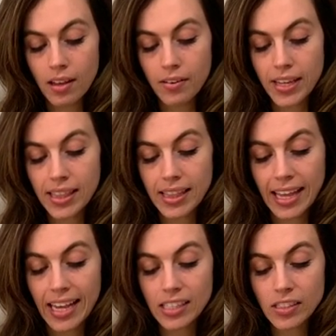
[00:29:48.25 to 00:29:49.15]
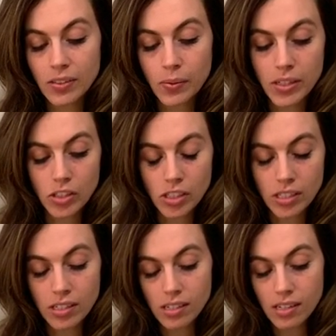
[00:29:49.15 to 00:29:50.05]
All right, last
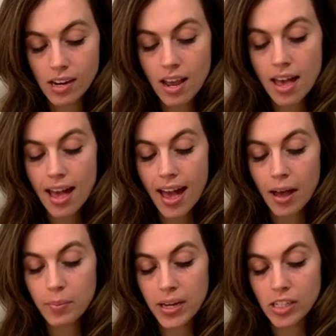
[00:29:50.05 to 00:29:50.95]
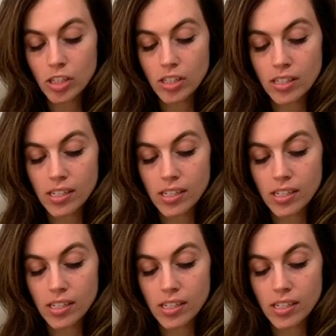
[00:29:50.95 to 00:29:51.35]
question. How much